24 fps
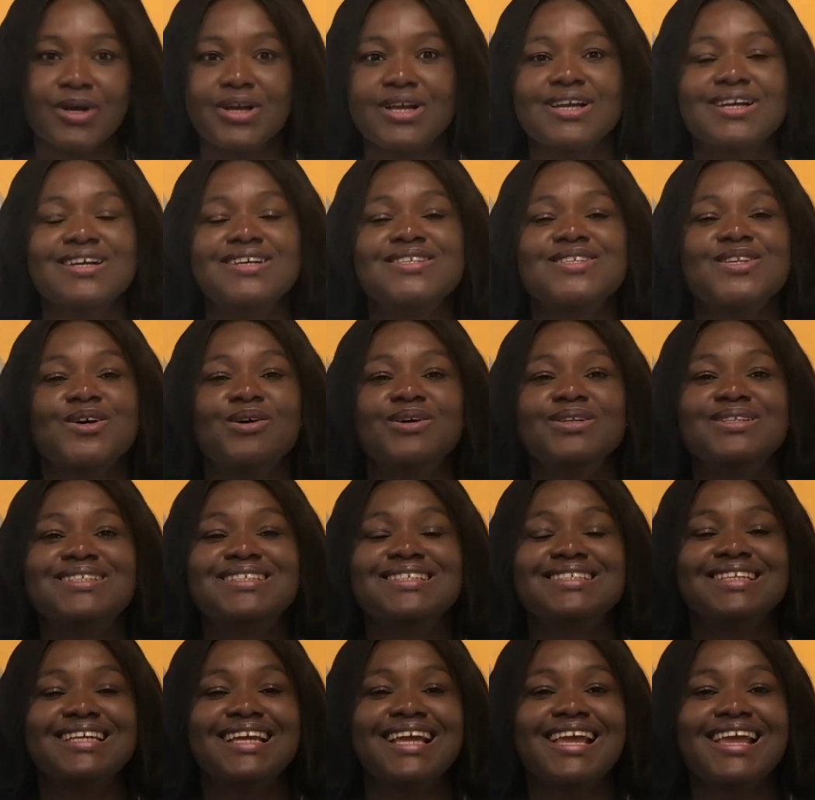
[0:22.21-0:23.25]
So
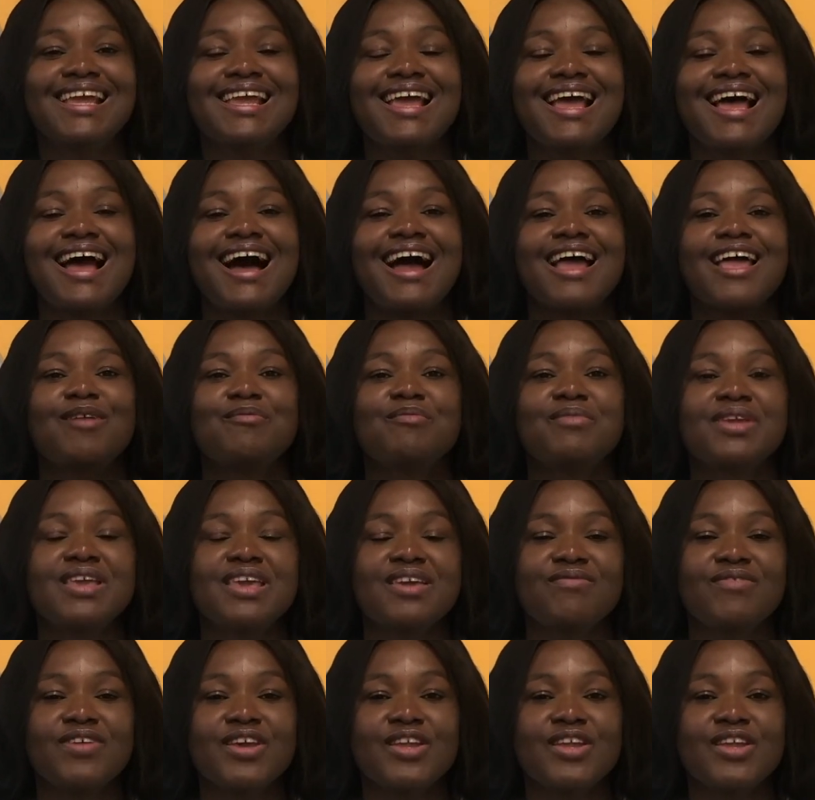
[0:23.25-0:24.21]
today I am giving